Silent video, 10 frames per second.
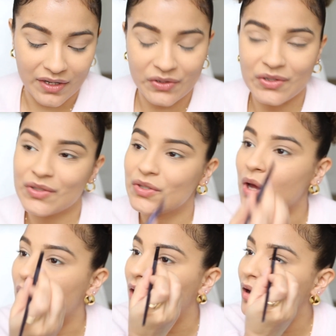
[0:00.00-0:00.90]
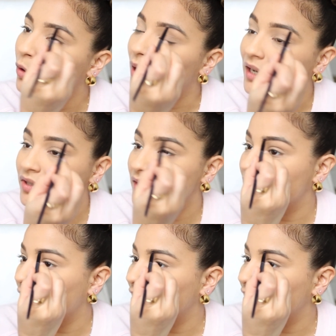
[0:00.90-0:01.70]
I just saw, or I should say,